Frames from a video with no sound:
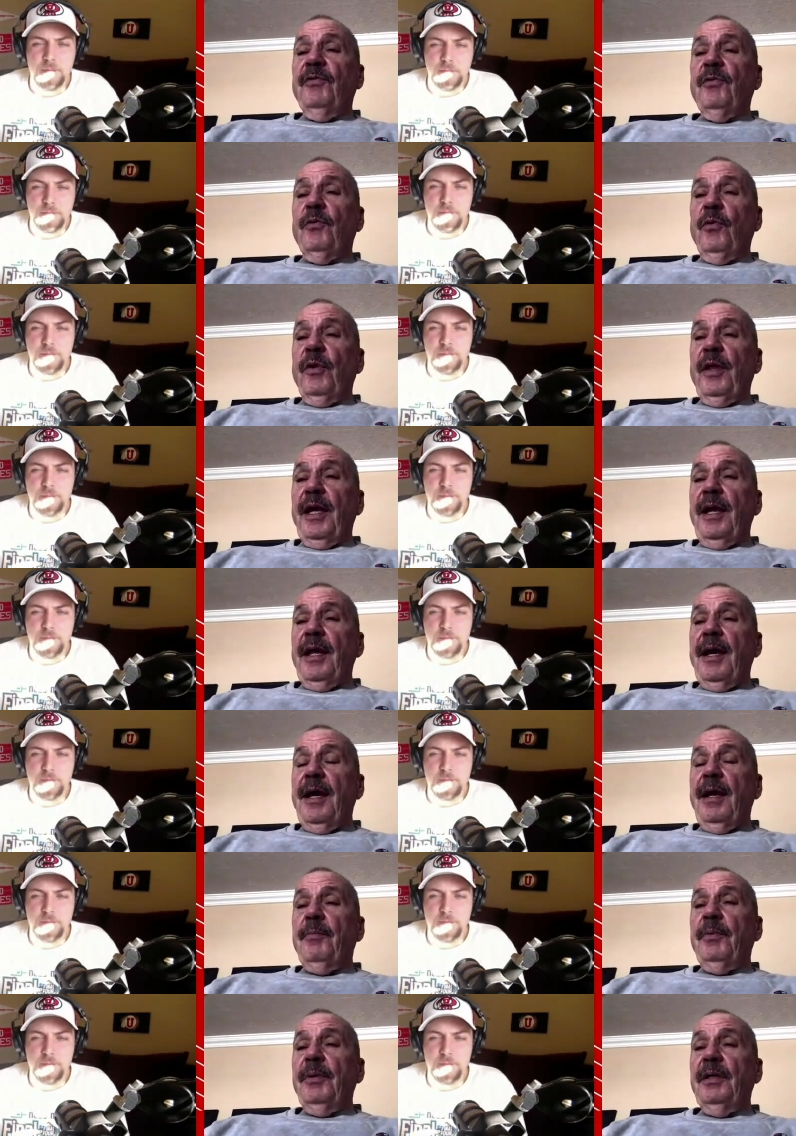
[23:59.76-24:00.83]
Speaker 1: before
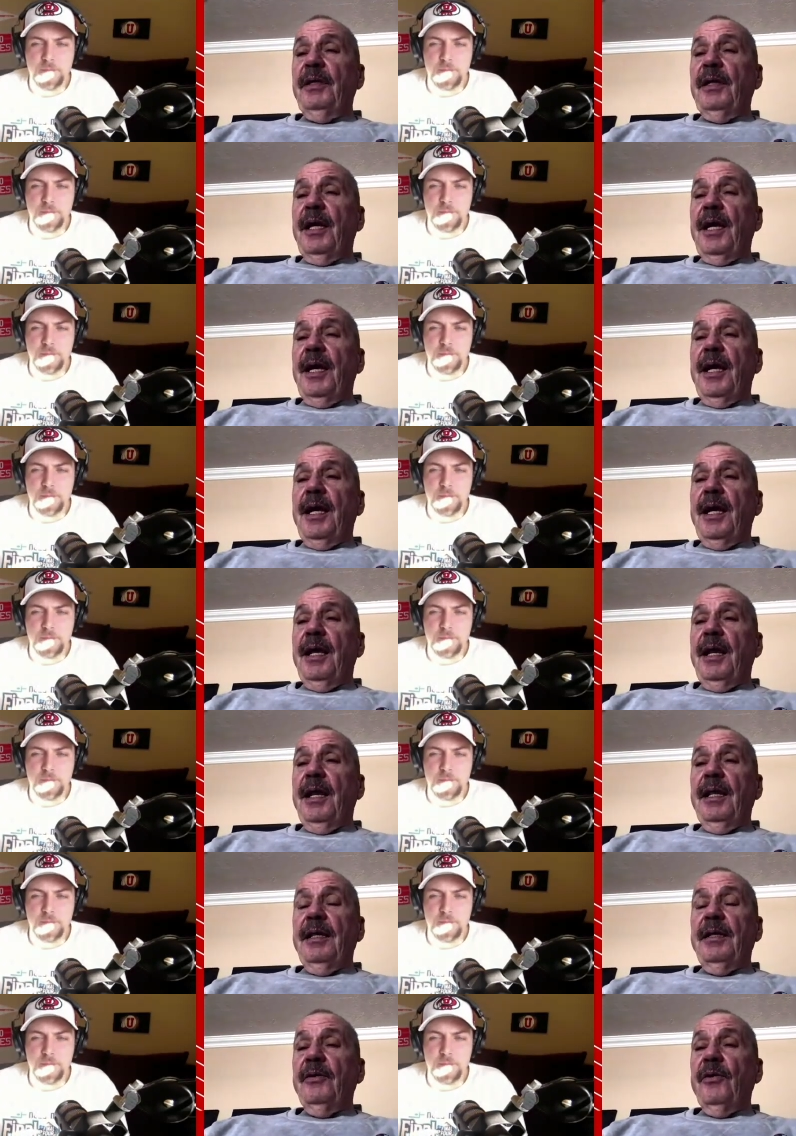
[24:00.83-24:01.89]
that happened,
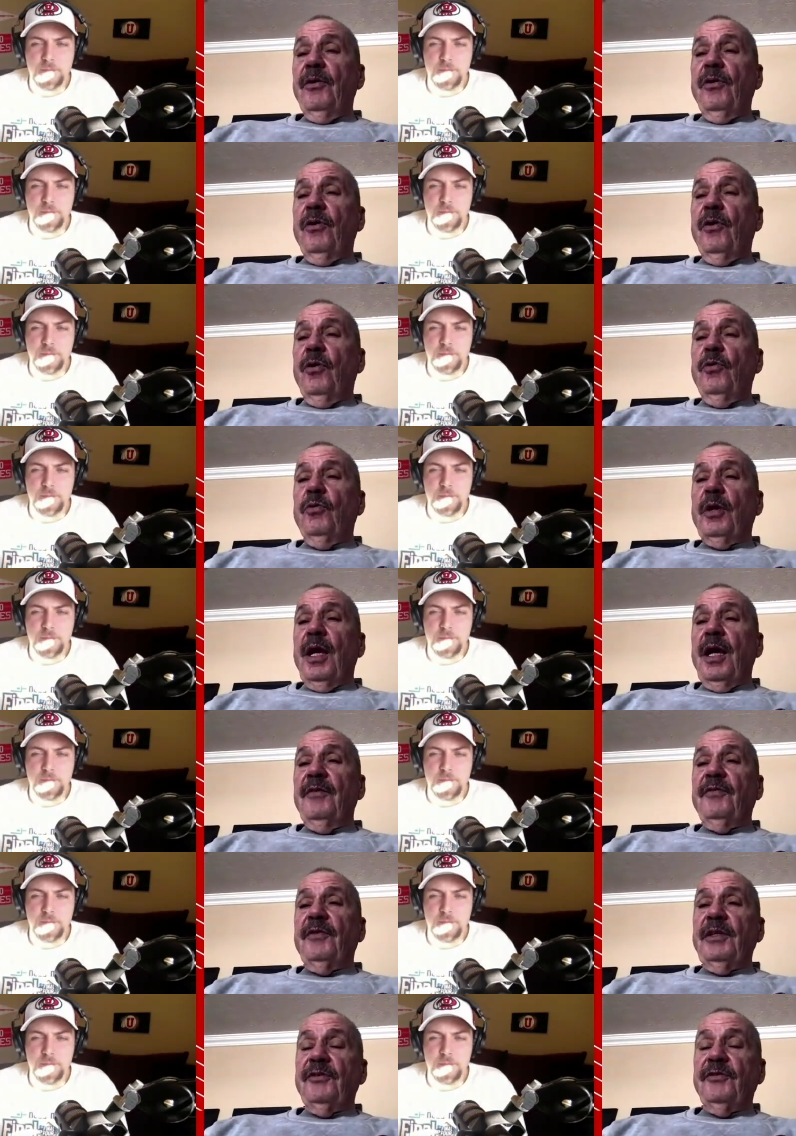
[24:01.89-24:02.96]
and your
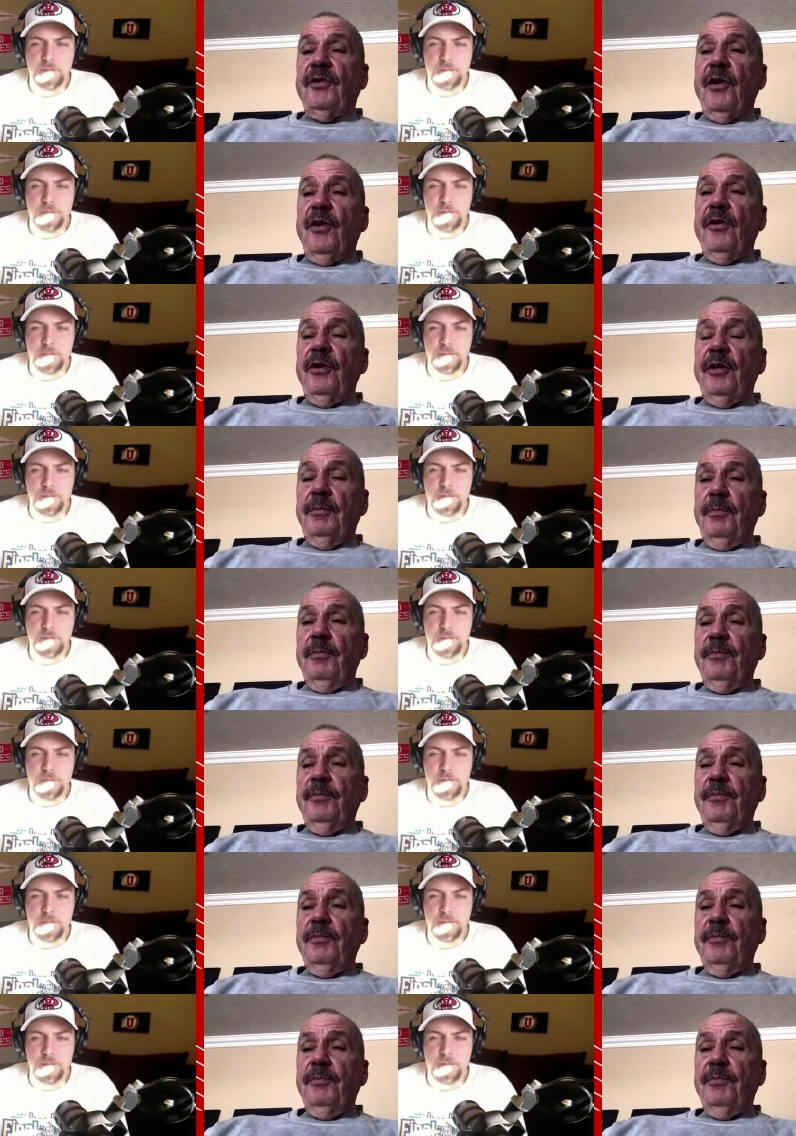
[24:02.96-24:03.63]
whole life gets turned